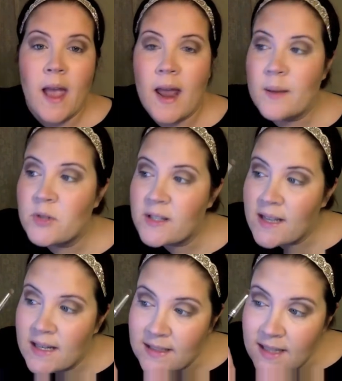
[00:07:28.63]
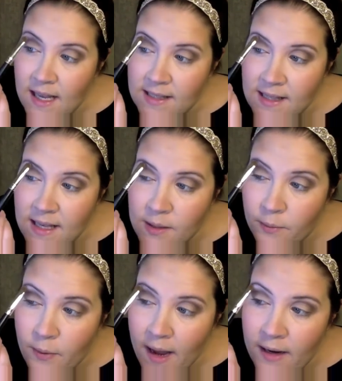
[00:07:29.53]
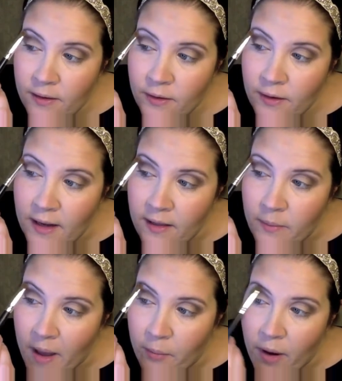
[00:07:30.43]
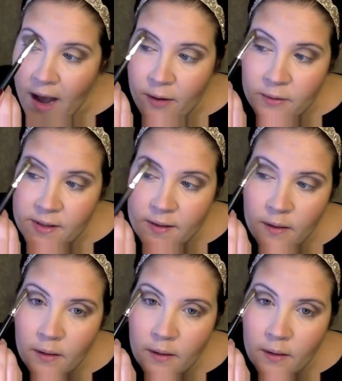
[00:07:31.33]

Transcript: And I'm just going to dust this right underneath my brows.